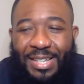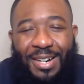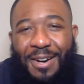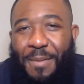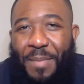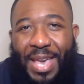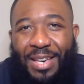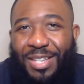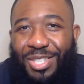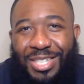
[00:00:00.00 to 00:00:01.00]
Aunt May,
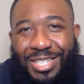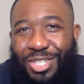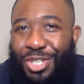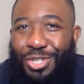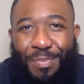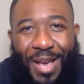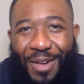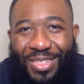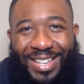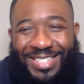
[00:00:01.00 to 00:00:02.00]
couldn't you just shut your
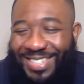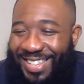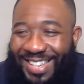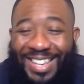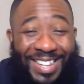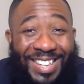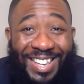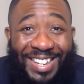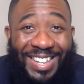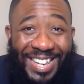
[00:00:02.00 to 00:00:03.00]
mouth? Because it, it,
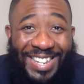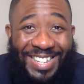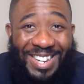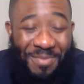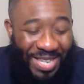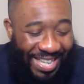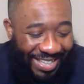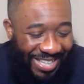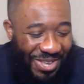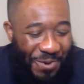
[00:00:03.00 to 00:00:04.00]
again, it ended up
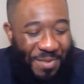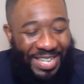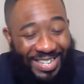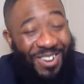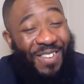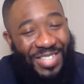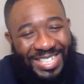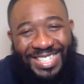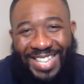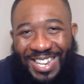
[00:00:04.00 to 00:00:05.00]
killing you, but it didn't
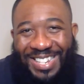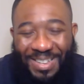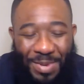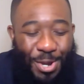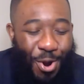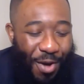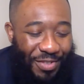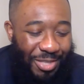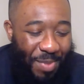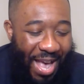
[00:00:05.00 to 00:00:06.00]
obviously setting Peter on
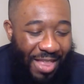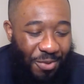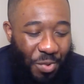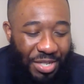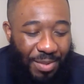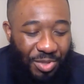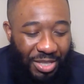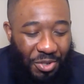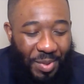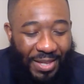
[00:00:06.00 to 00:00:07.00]
this path of redemption
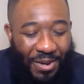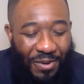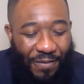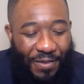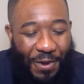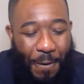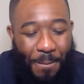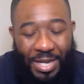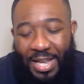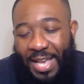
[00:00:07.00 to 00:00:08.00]
a little bit later in the film.
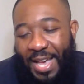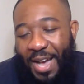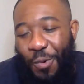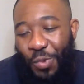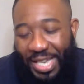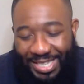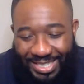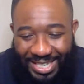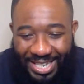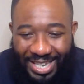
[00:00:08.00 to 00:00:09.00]
But we
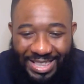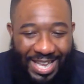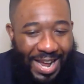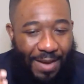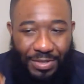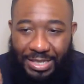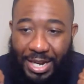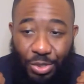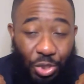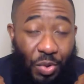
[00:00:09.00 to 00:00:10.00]
see that obviously
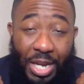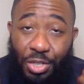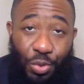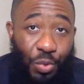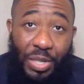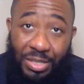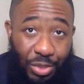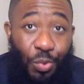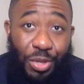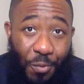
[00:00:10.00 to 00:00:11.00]
Doctor Strange, who is
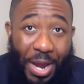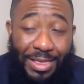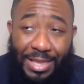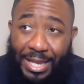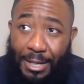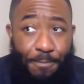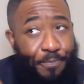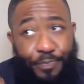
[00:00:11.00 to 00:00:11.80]
doing the right thing,